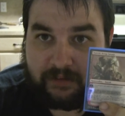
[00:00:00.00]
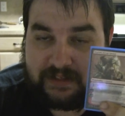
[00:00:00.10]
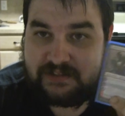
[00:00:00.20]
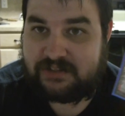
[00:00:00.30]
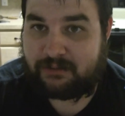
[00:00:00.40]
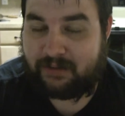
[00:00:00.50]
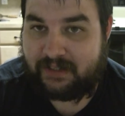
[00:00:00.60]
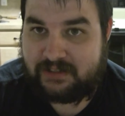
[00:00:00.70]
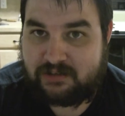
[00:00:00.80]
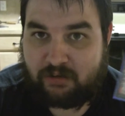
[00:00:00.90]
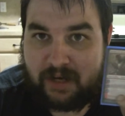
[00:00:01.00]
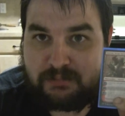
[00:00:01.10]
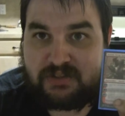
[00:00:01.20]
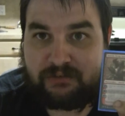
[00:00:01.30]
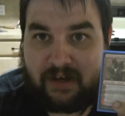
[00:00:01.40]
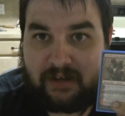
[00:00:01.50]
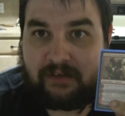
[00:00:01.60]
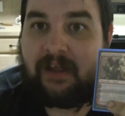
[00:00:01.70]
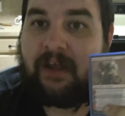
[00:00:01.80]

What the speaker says: It's Duretti Scrap Savant.